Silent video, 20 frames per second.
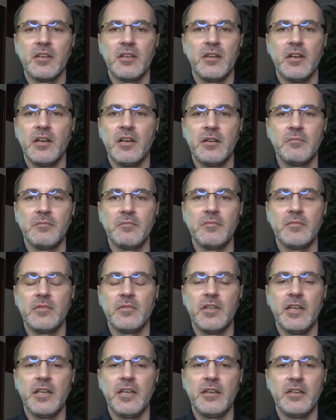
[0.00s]
And
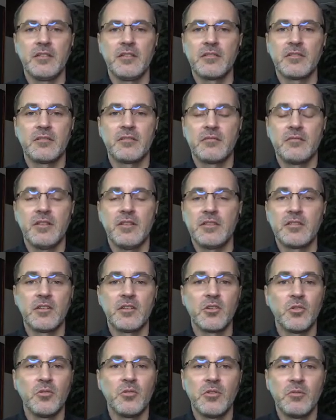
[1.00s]
it's
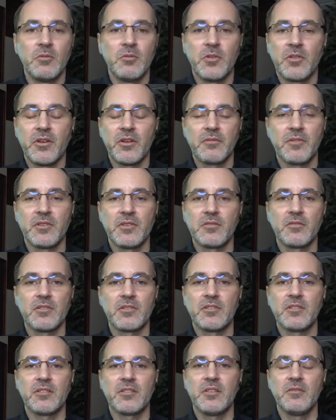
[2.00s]
included with Office
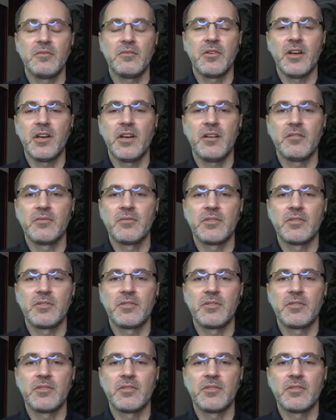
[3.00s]
365,